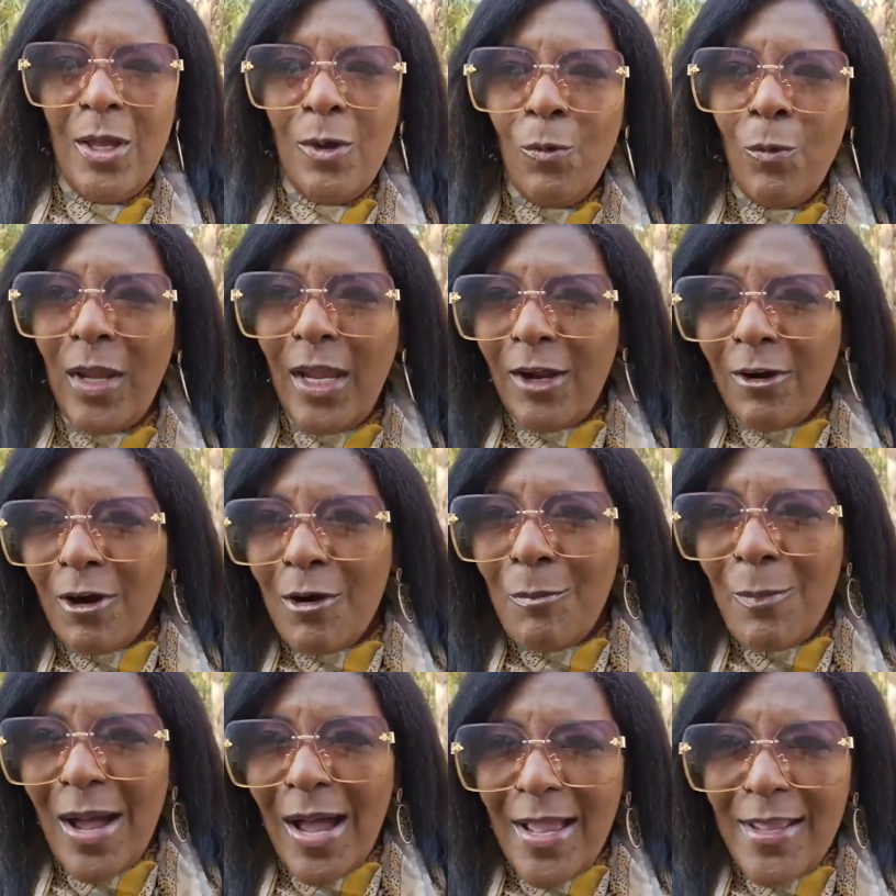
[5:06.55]
Where
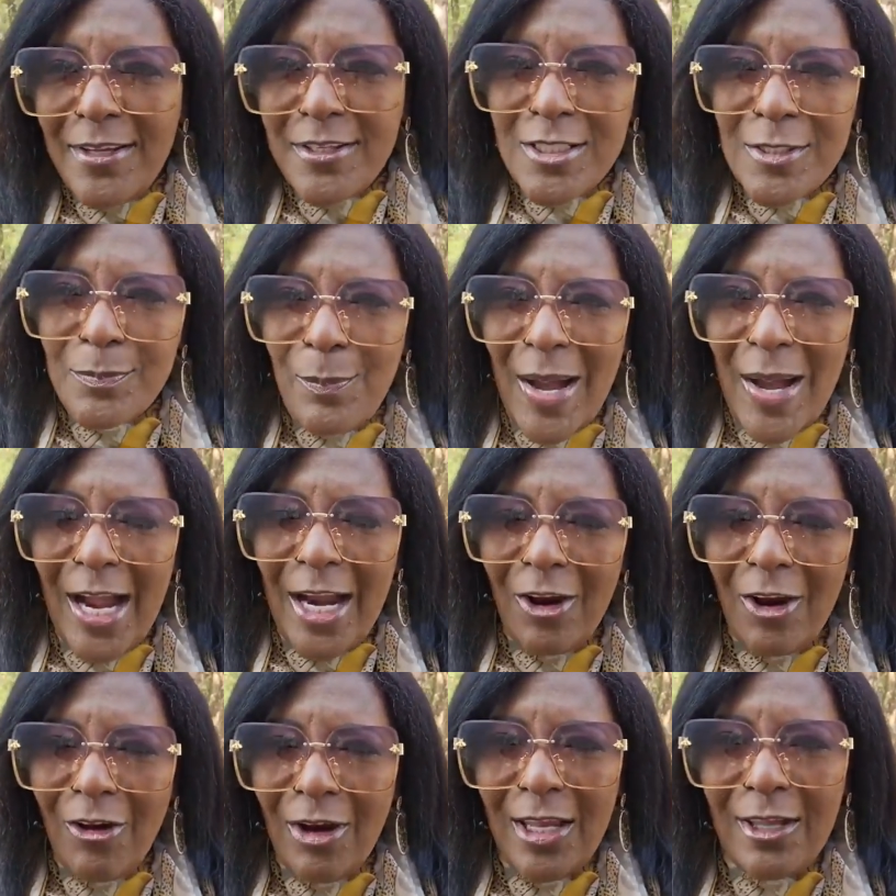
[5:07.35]
are my
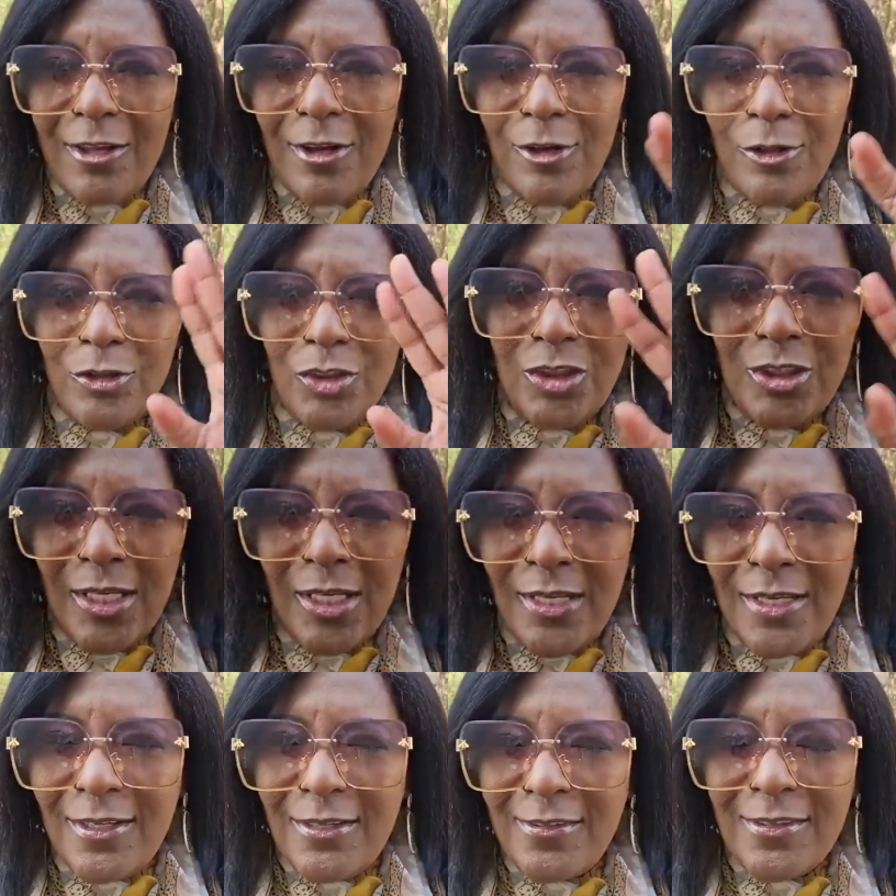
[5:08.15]
aspiring
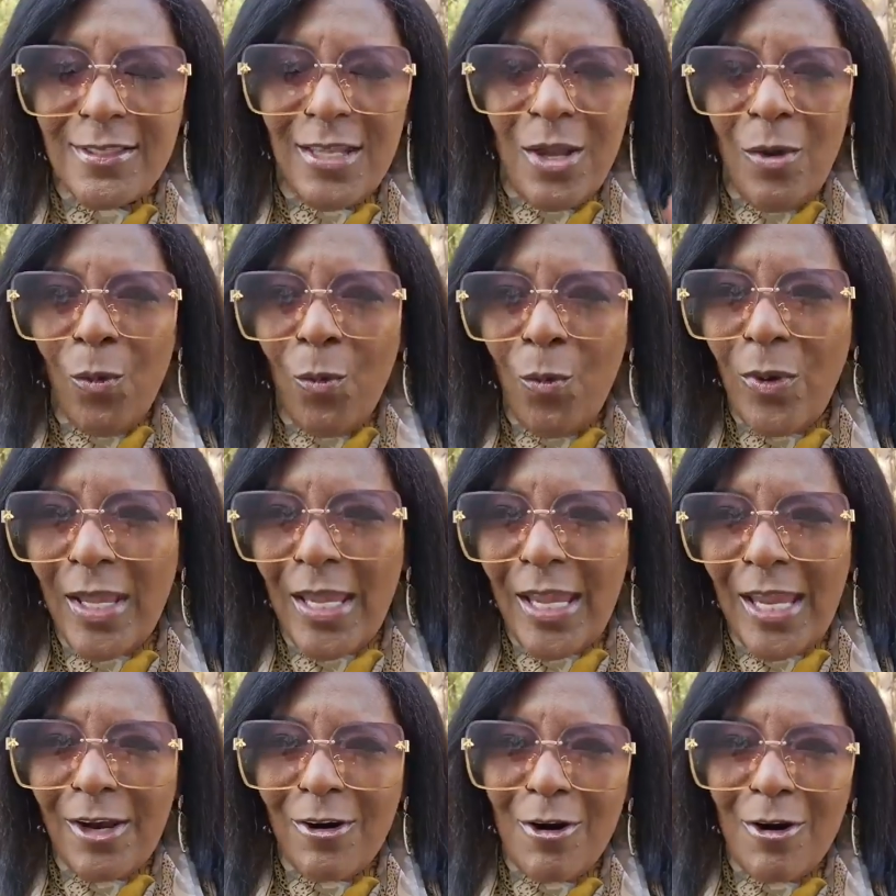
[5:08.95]
coaches?
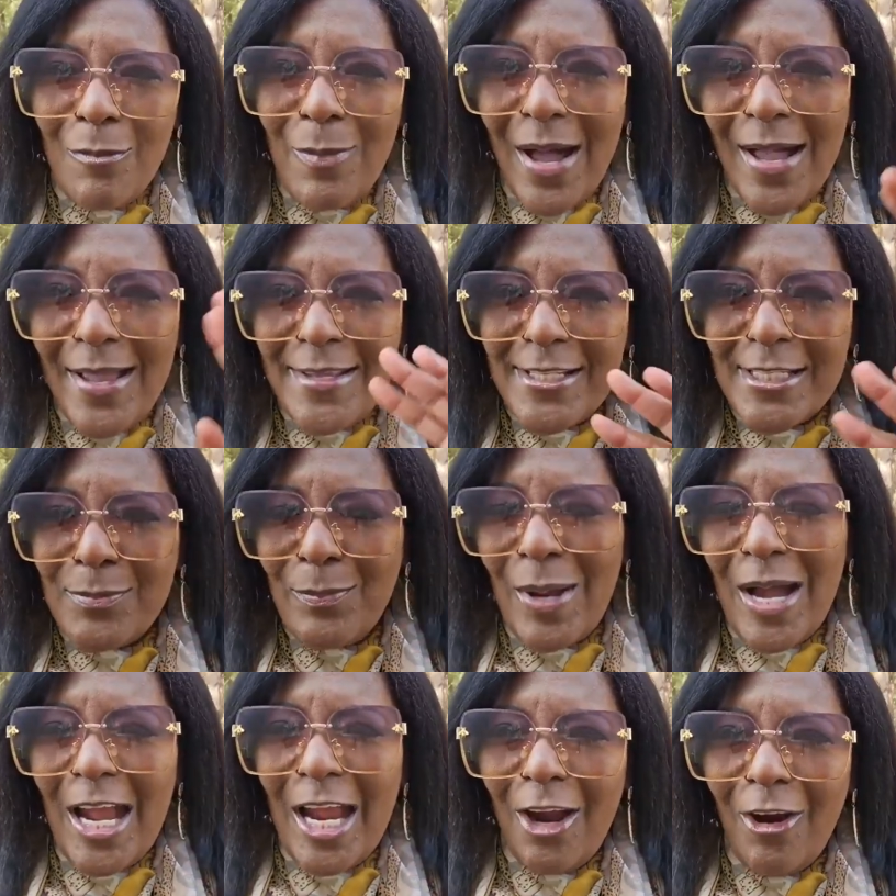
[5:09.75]
Where are my
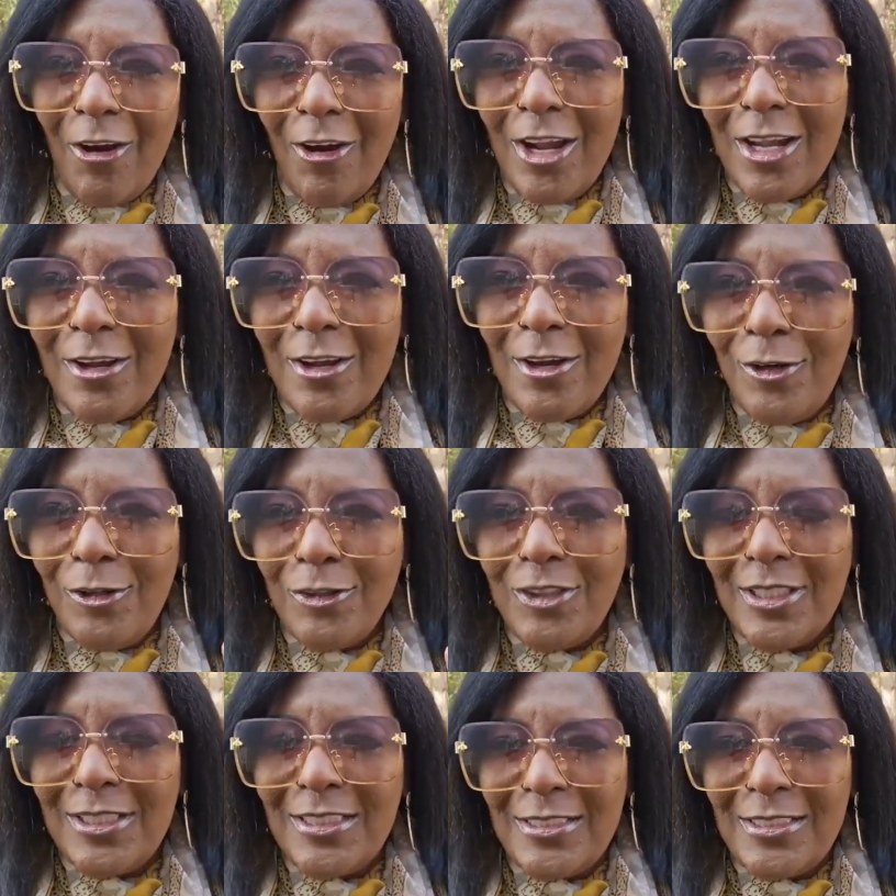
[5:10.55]
aspiring
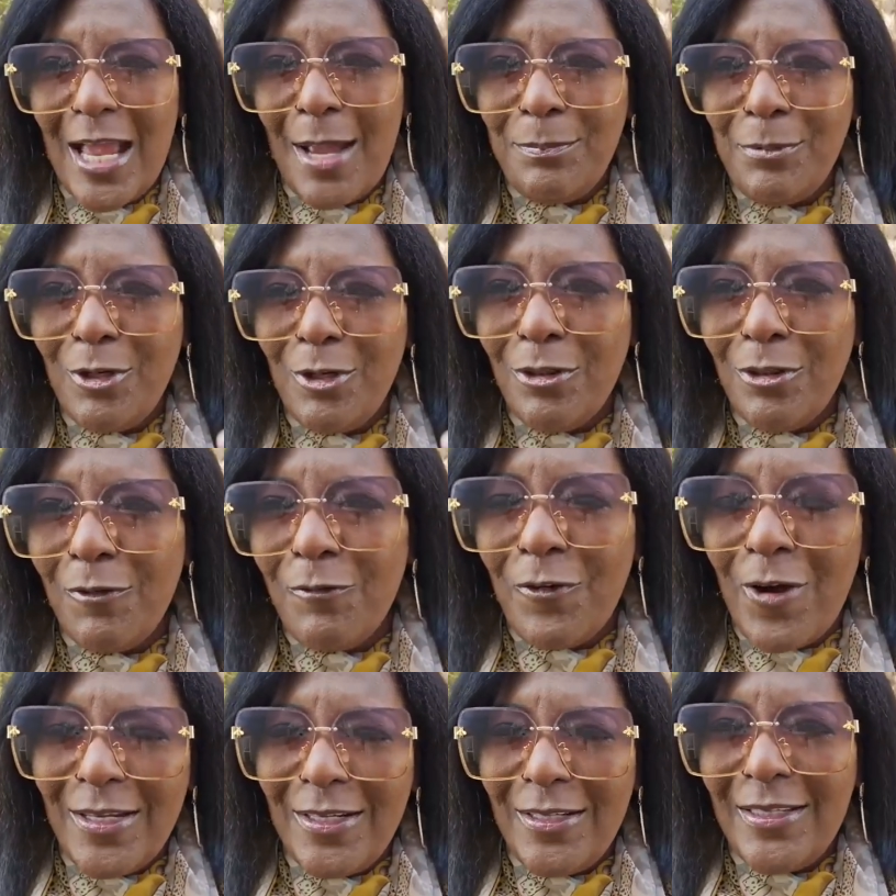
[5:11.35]
coaches? Step to the
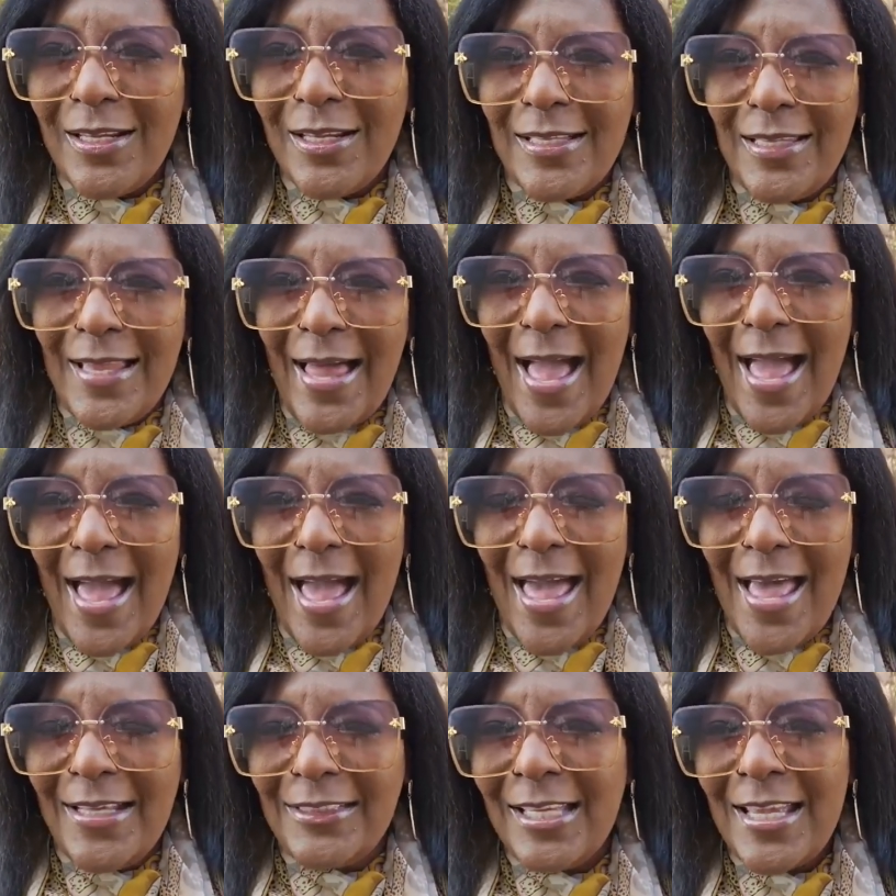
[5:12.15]
front of the
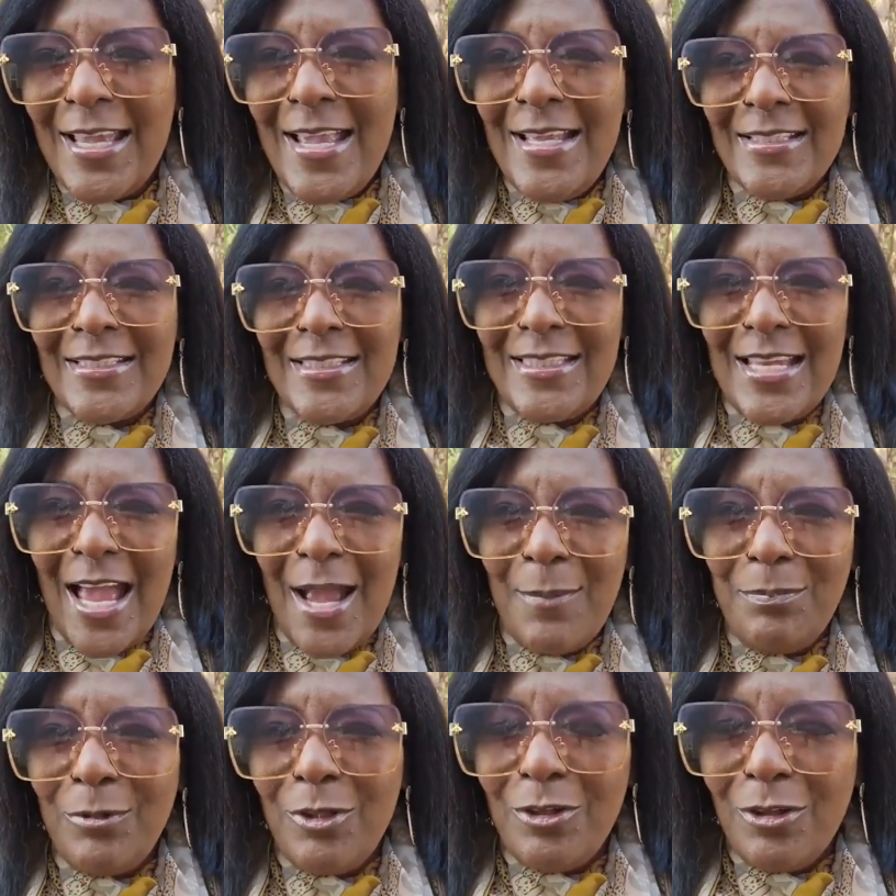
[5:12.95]
class.
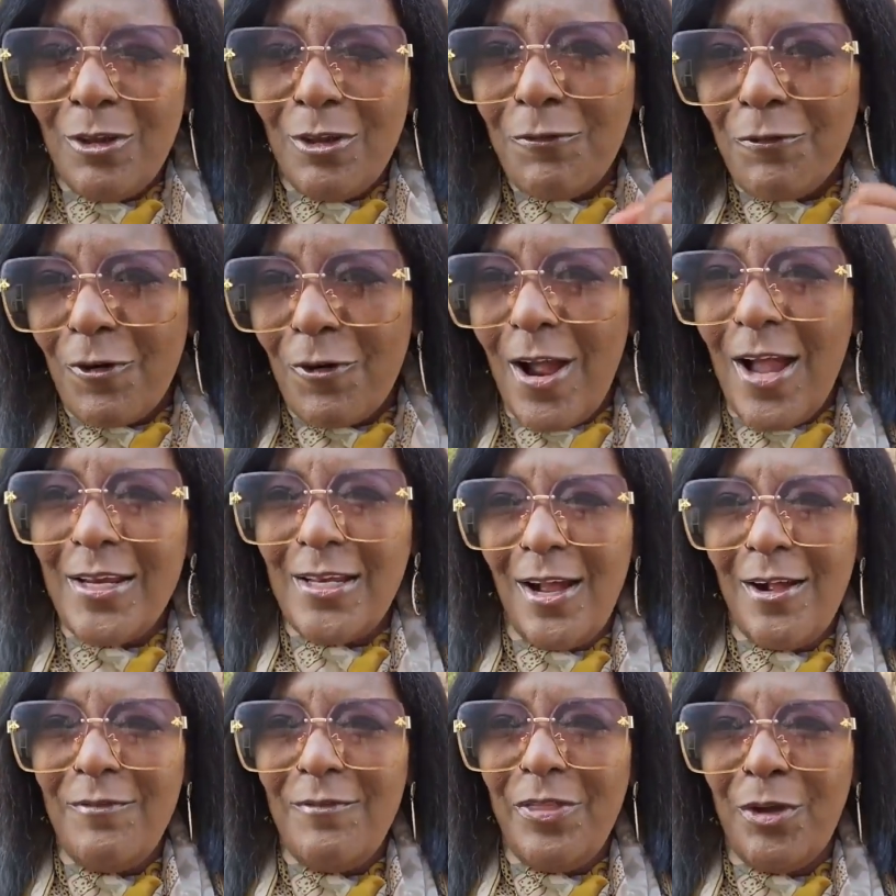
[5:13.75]
Step to the
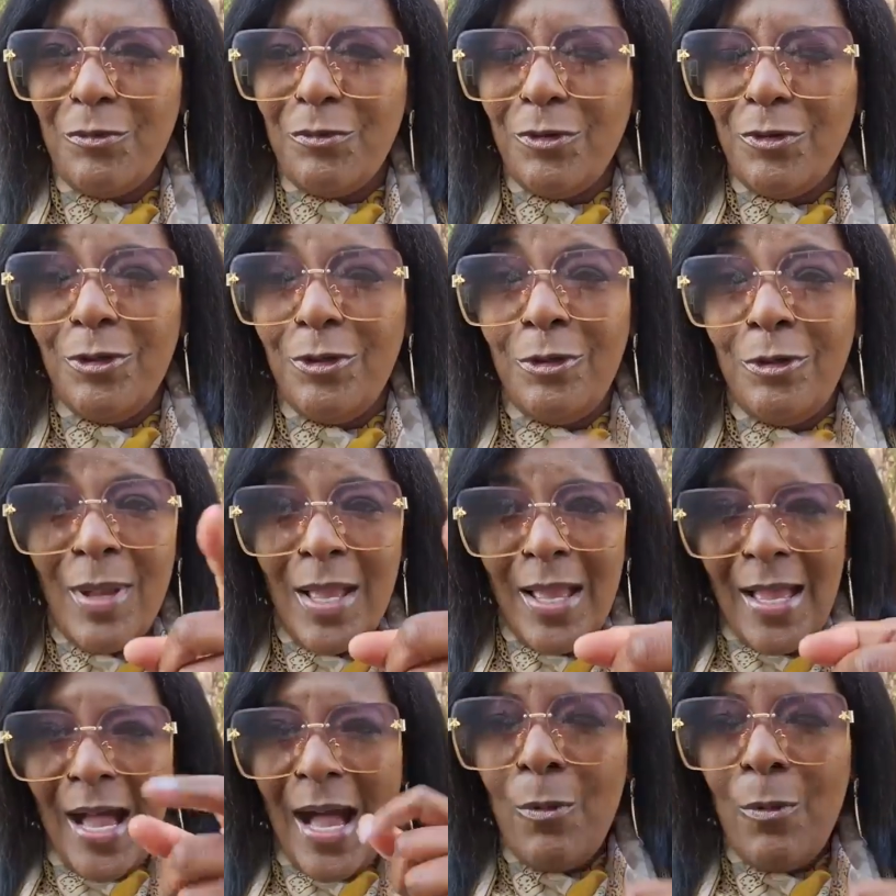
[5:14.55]
front of the room.
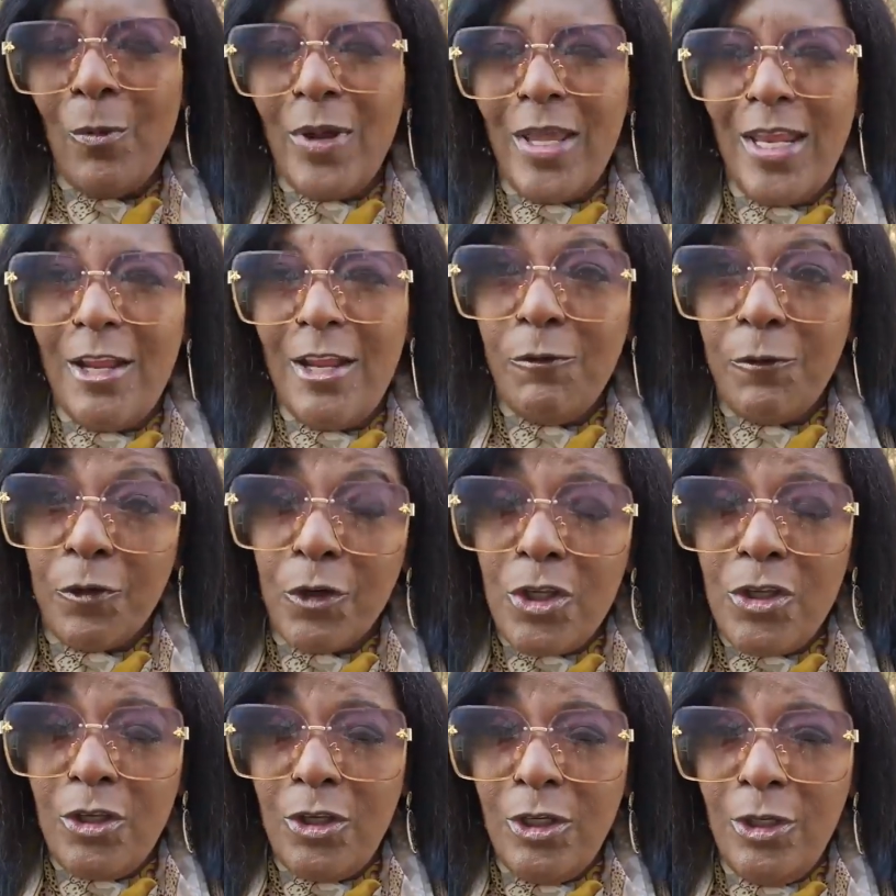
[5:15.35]
I'm waiting for
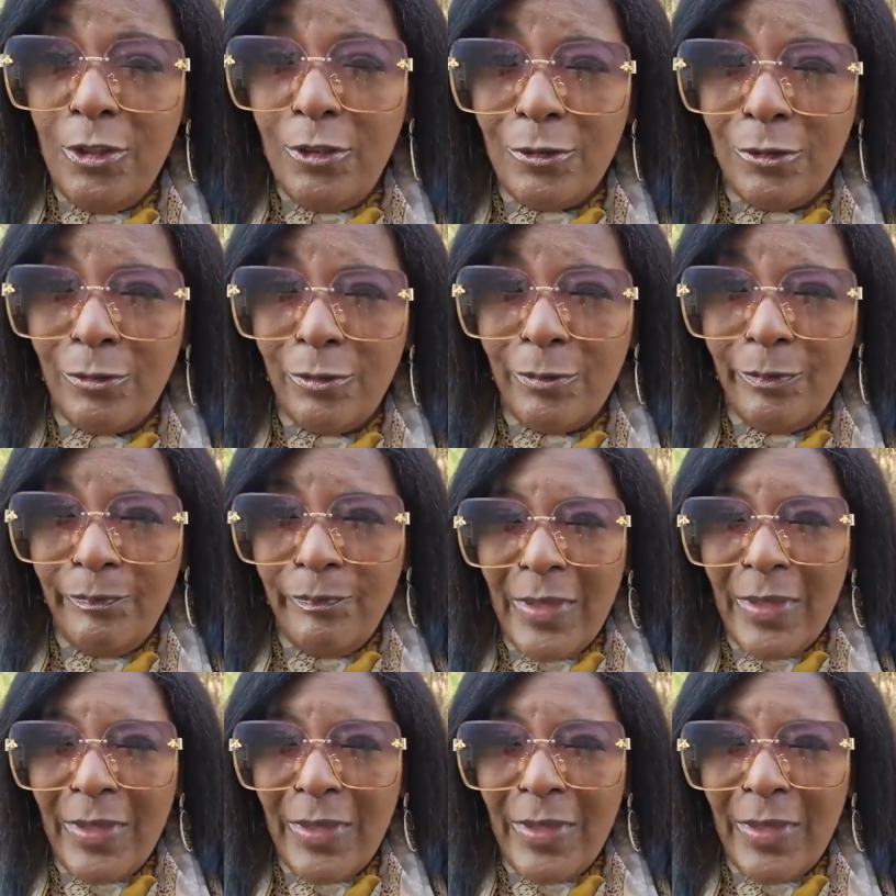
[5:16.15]
you.